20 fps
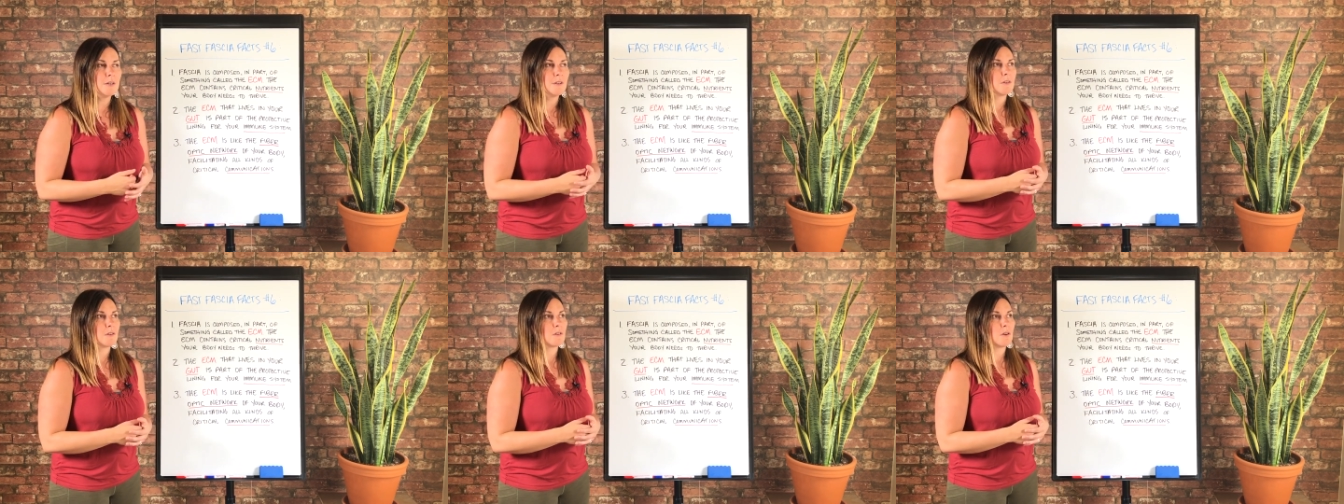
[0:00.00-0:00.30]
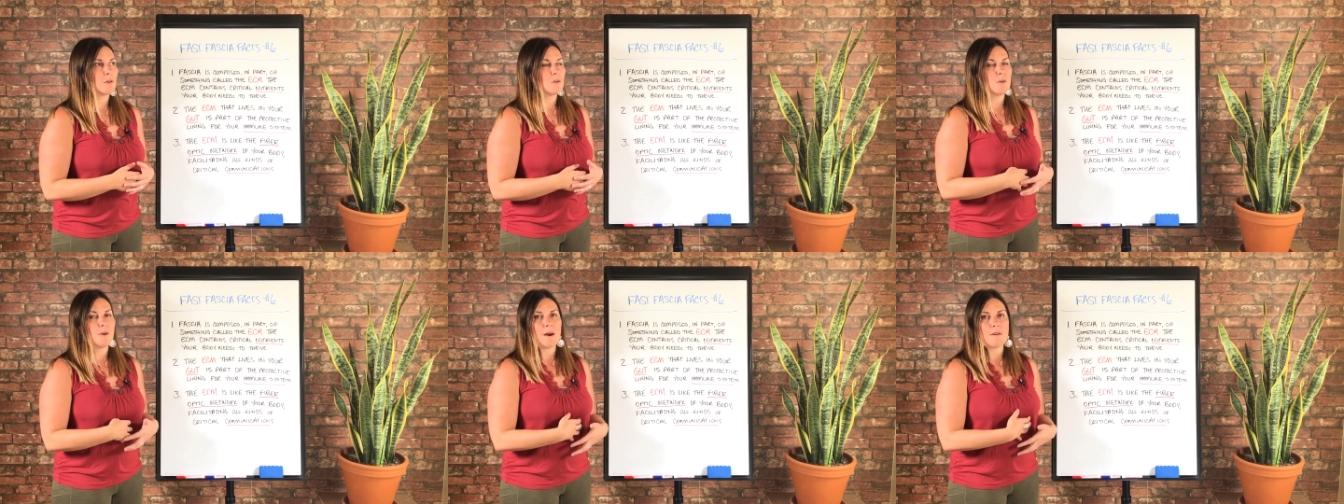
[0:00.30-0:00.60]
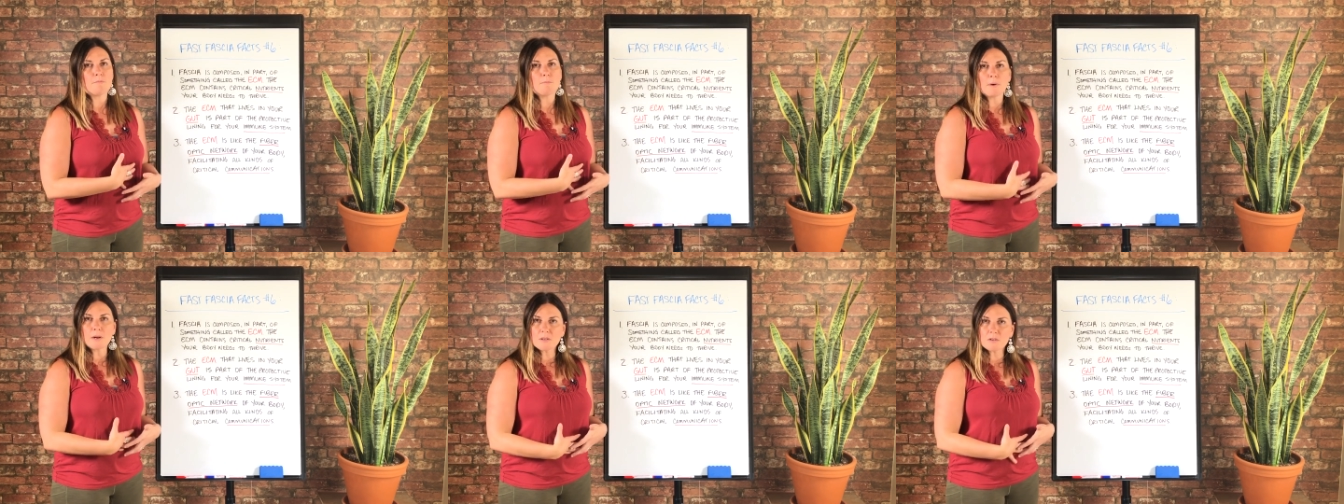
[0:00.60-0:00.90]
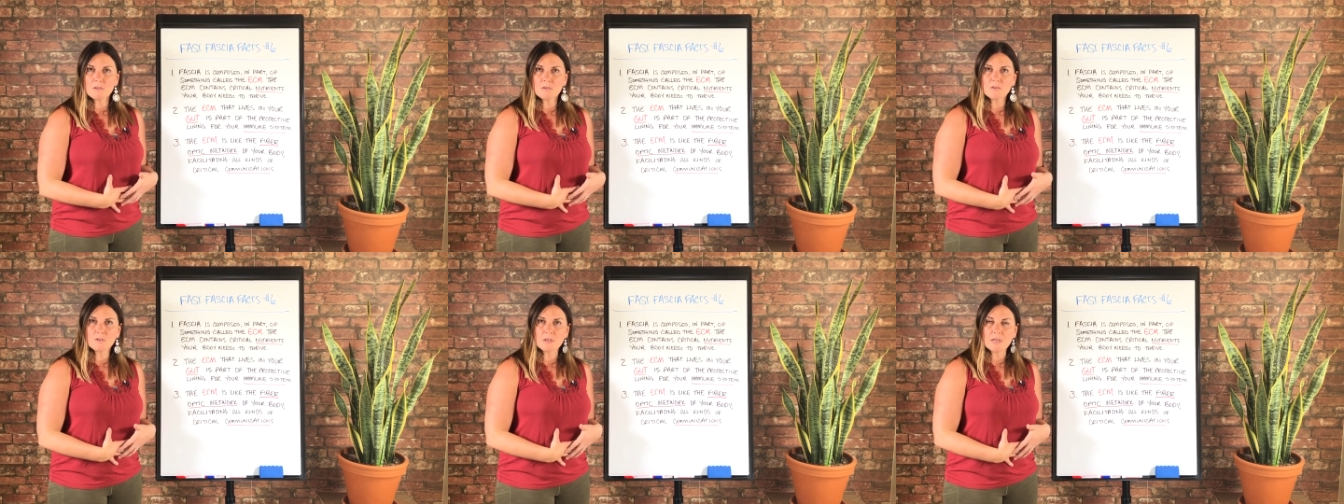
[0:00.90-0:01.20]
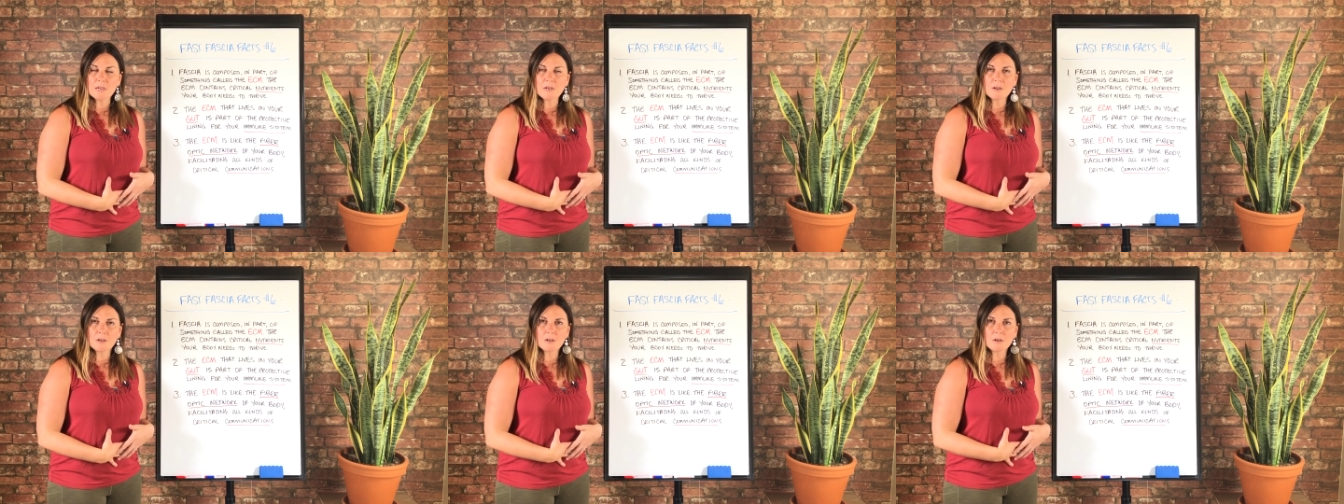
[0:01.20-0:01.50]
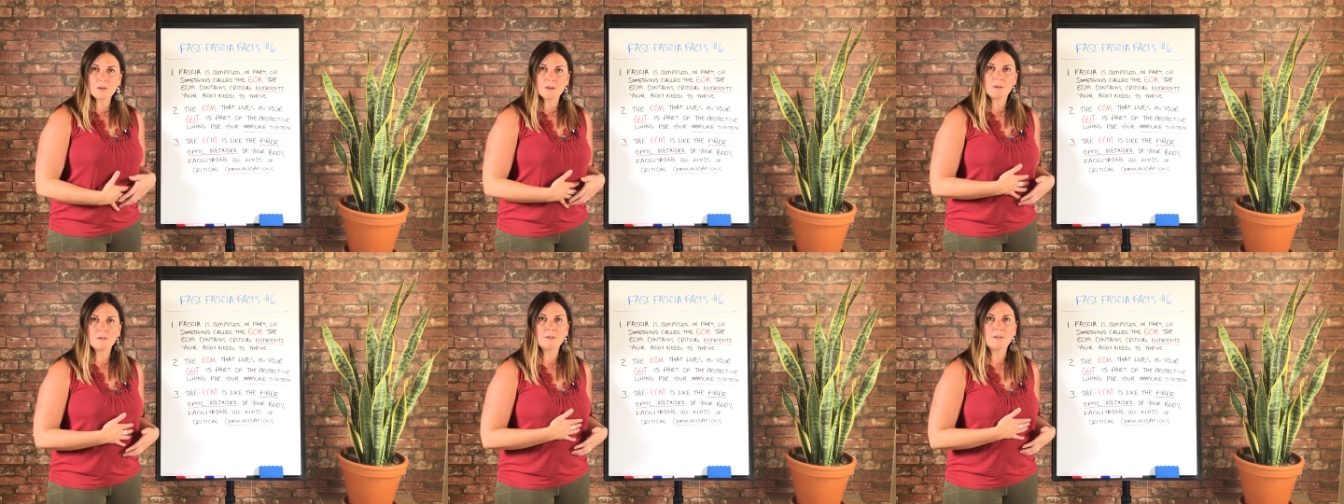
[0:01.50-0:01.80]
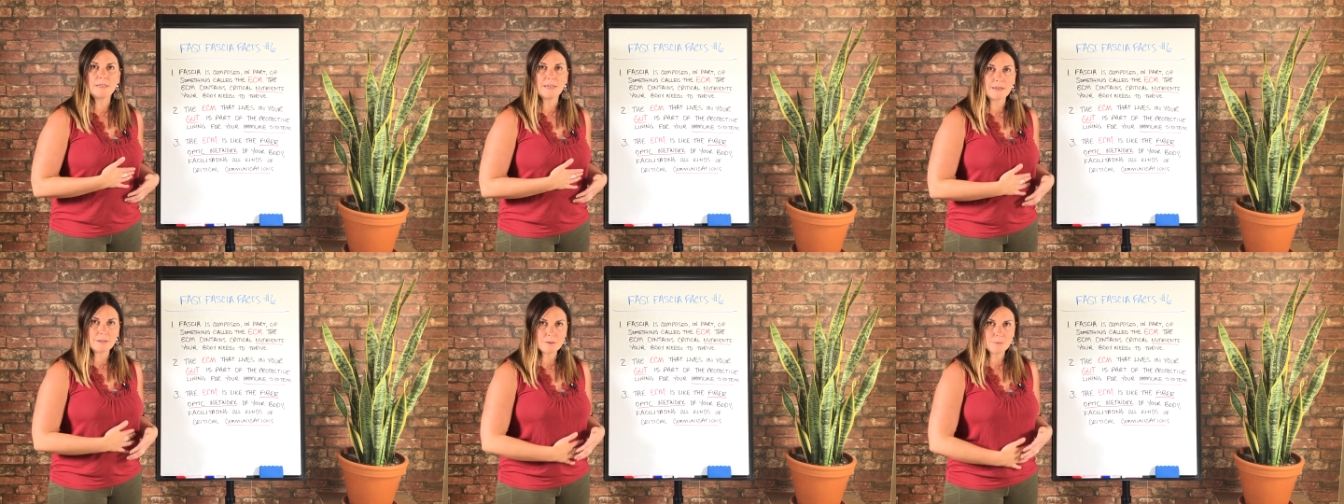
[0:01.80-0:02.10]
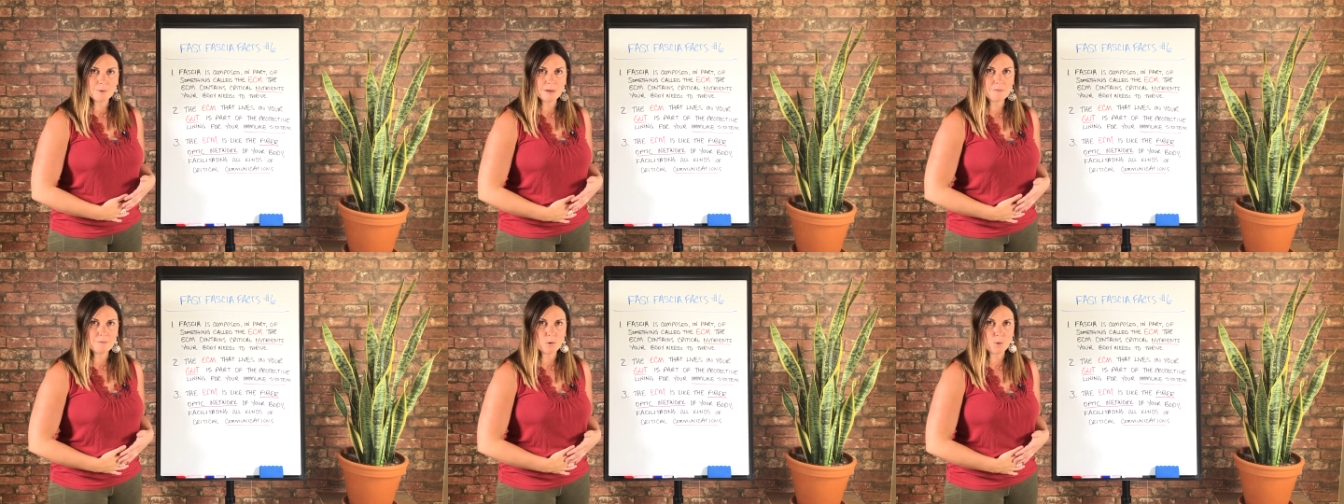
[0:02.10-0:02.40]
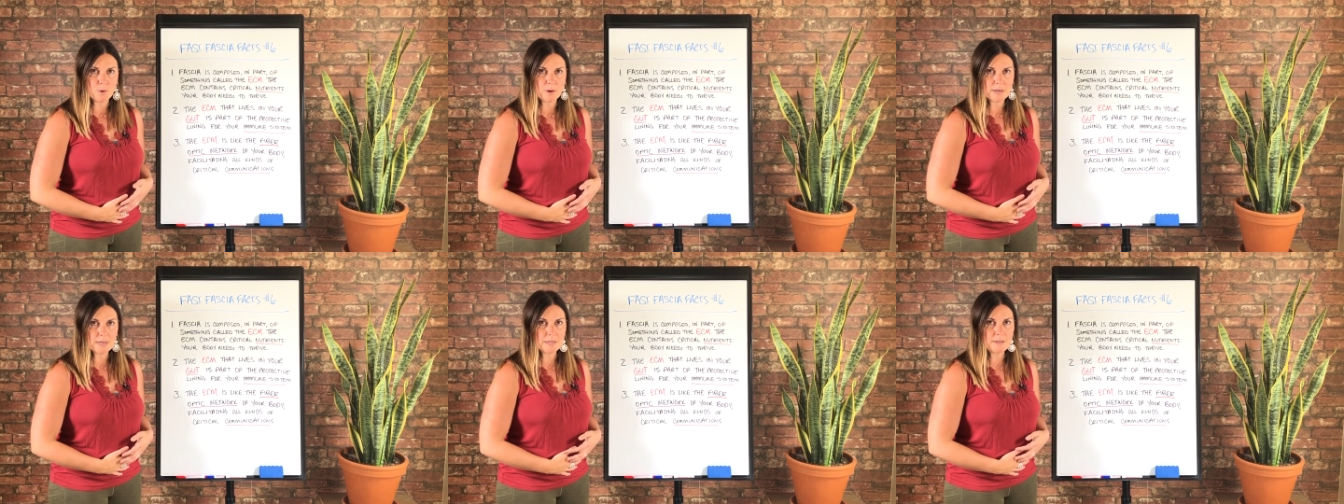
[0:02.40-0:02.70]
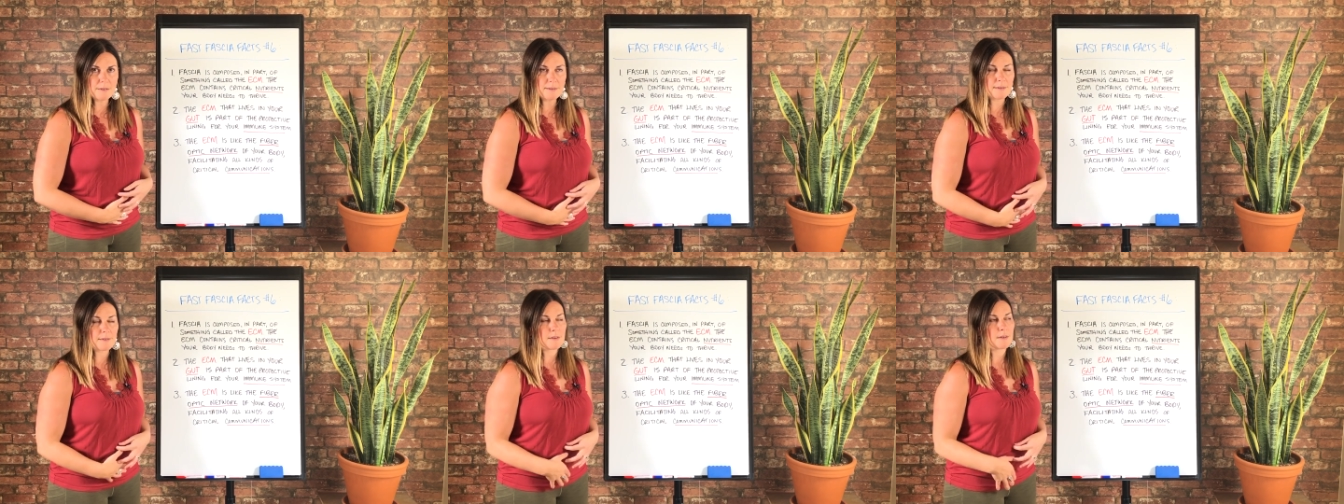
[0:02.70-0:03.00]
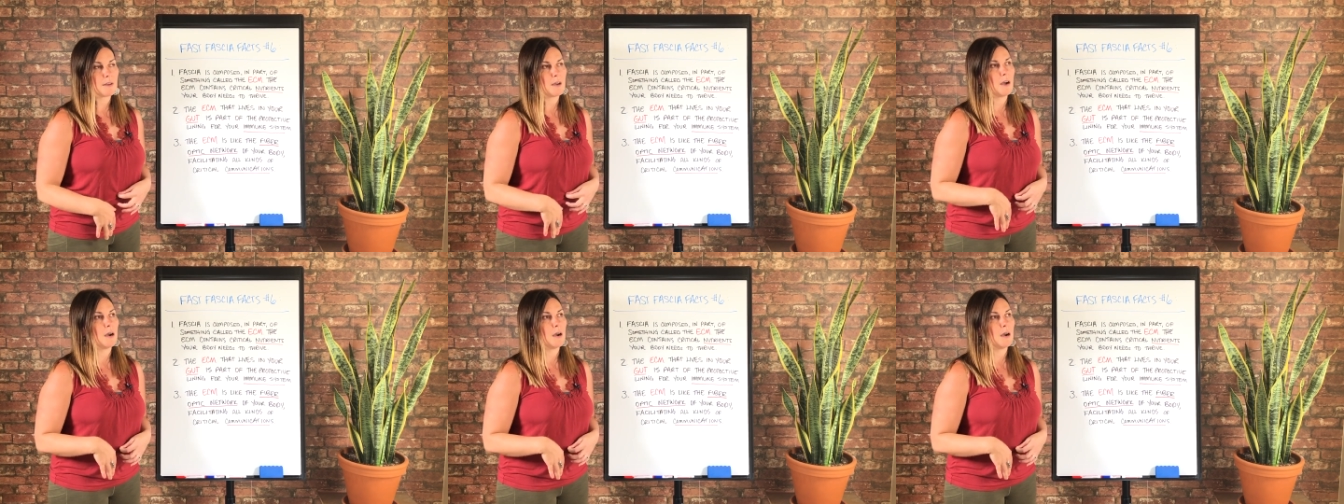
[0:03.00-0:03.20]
So you have muscles here. Yes, we have organs,